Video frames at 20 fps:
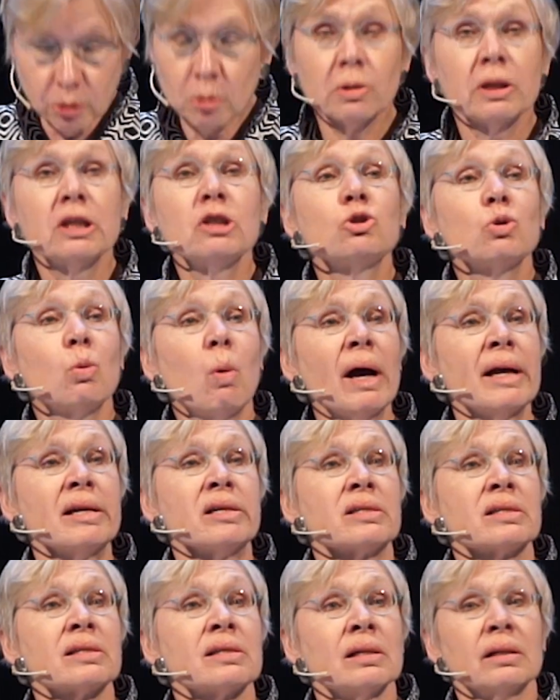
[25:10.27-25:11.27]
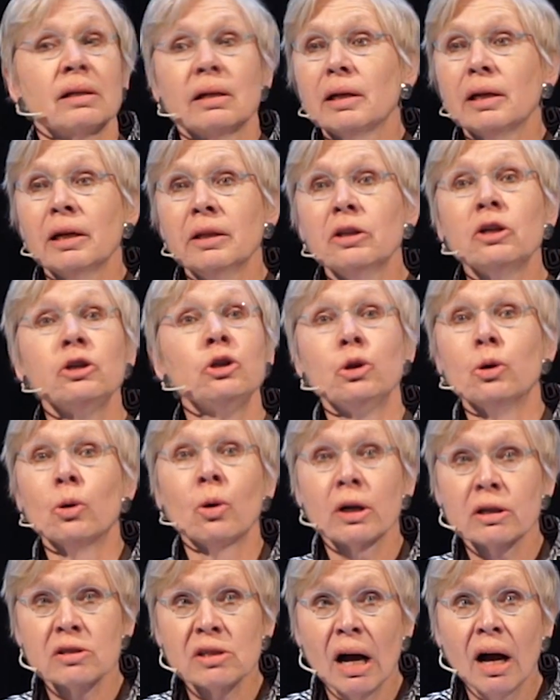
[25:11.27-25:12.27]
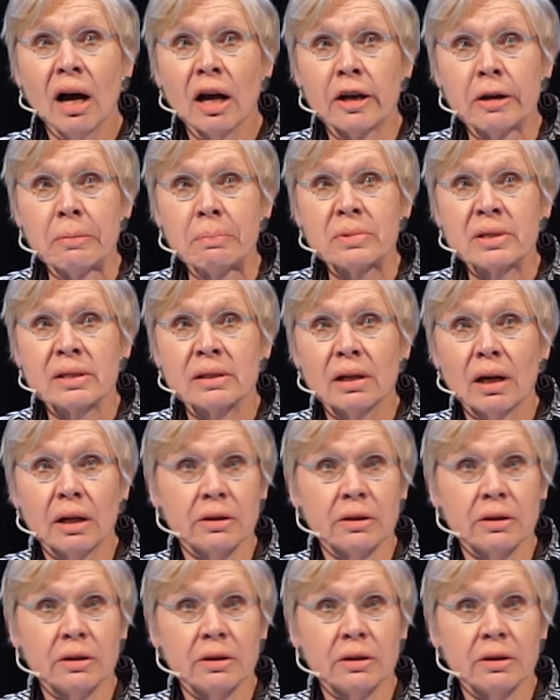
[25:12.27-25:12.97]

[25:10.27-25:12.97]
only twice in the New York Times,